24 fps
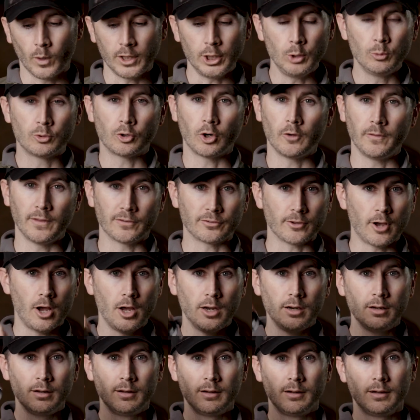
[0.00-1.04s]
you turn this
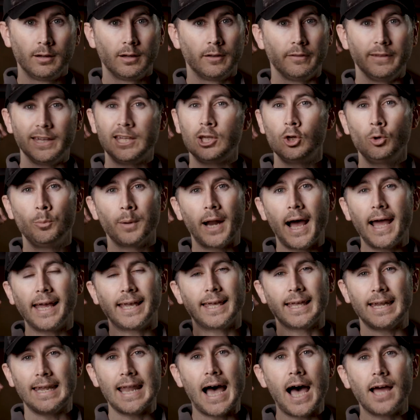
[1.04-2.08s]
on, the human eye
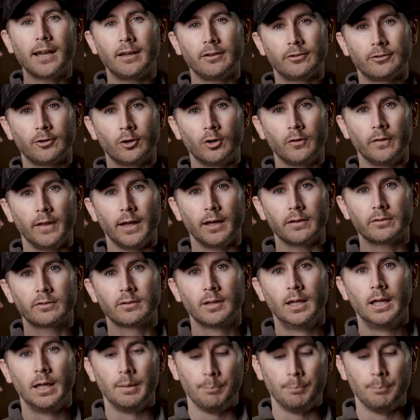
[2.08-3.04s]
cannot discern this,